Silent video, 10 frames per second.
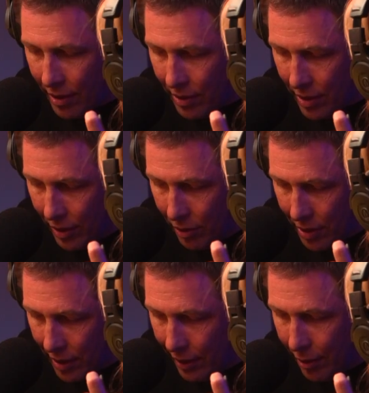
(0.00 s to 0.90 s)
It
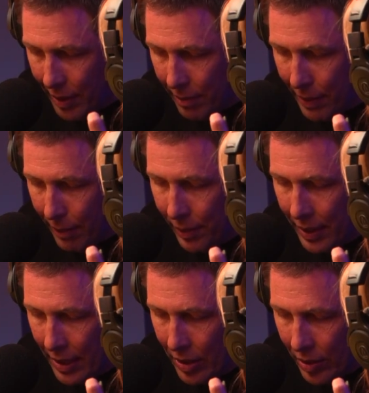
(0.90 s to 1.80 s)
looks a little bit
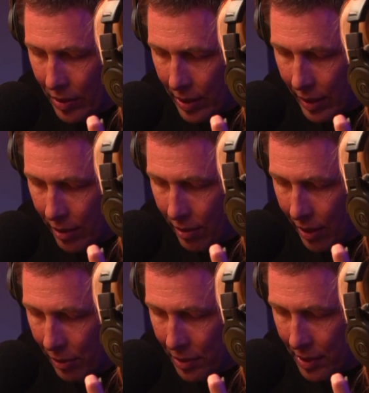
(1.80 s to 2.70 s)
bubbly. You can see little
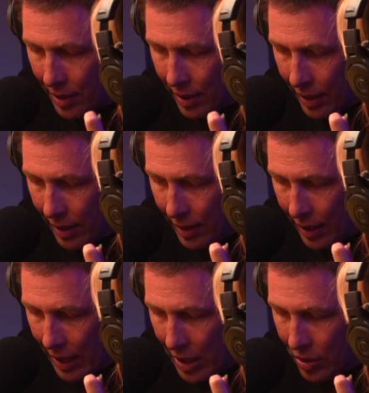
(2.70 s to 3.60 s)
holes in it, and
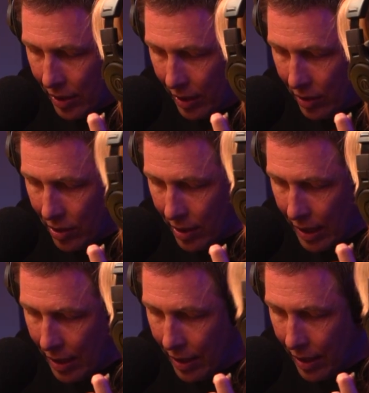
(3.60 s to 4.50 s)
occasionally you
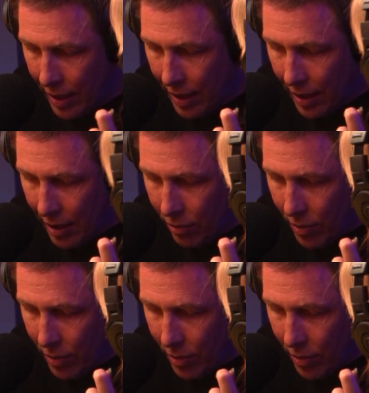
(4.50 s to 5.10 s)
see a